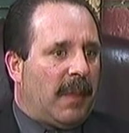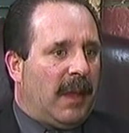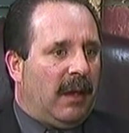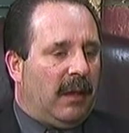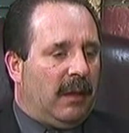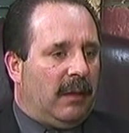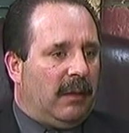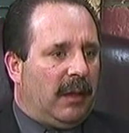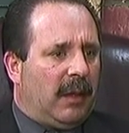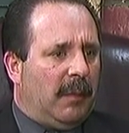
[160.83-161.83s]

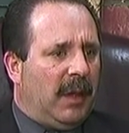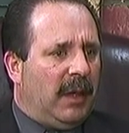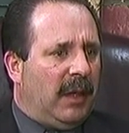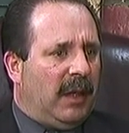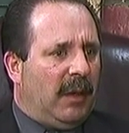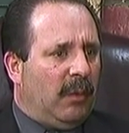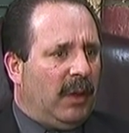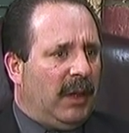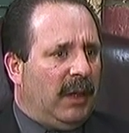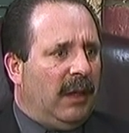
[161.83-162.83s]
They come in and they
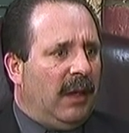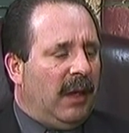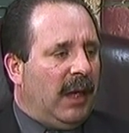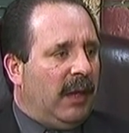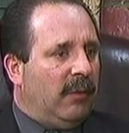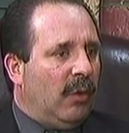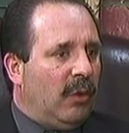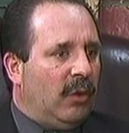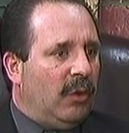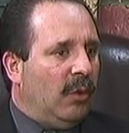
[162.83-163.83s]
really have no
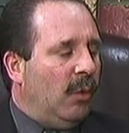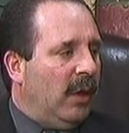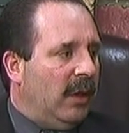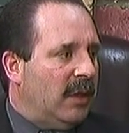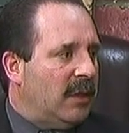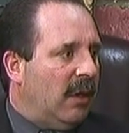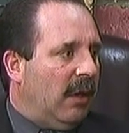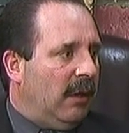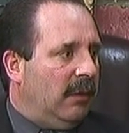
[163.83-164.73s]
clue where to start.